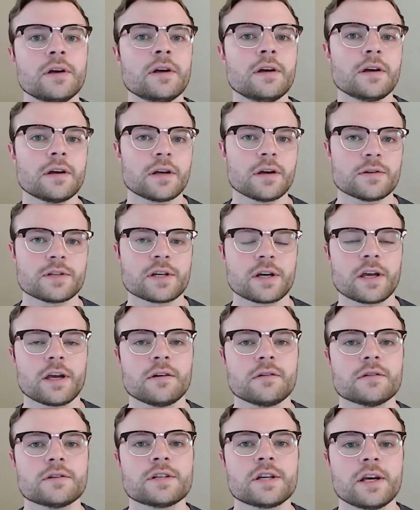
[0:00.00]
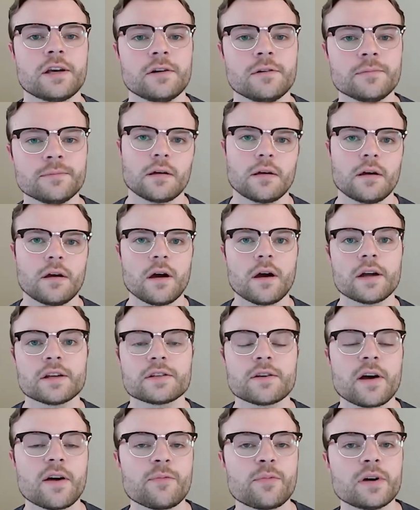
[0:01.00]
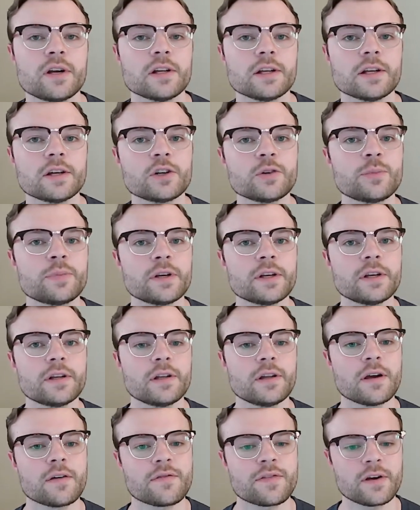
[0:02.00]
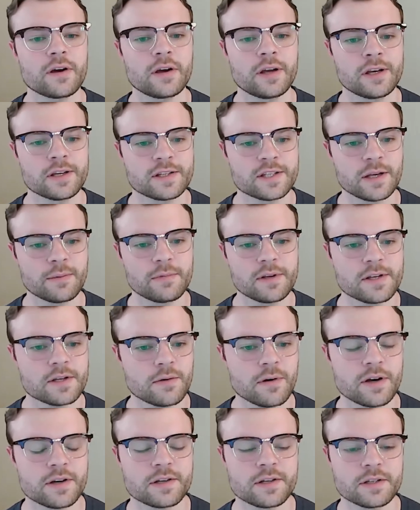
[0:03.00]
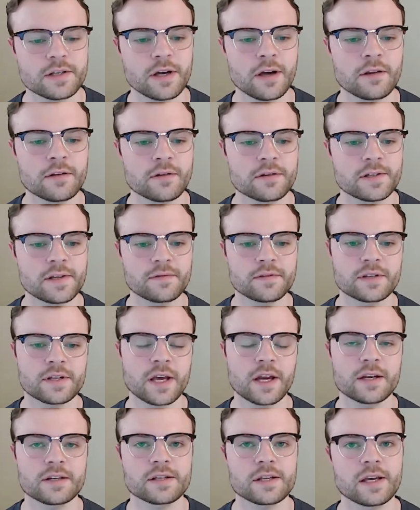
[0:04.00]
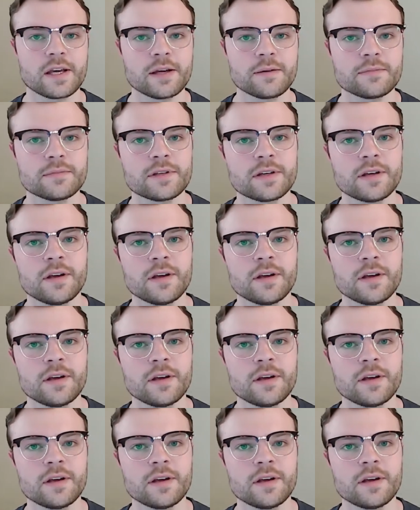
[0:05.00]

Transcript: Go check out her channel. All right, so I've put a little bit of thought into some of these questions. Others I've just kind of skimmed.